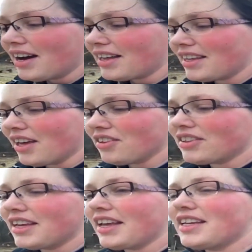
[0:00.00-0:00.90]
And the other
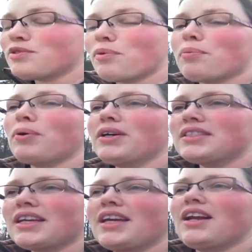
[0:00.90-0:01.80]
thing is we
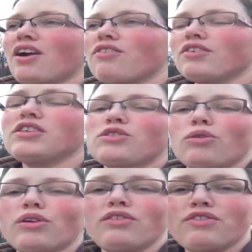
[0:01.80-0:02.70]
put in our first
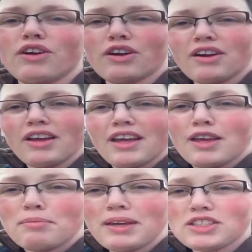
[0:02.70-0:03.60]
order for
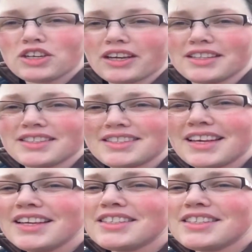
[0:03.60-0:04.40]
meat chickens.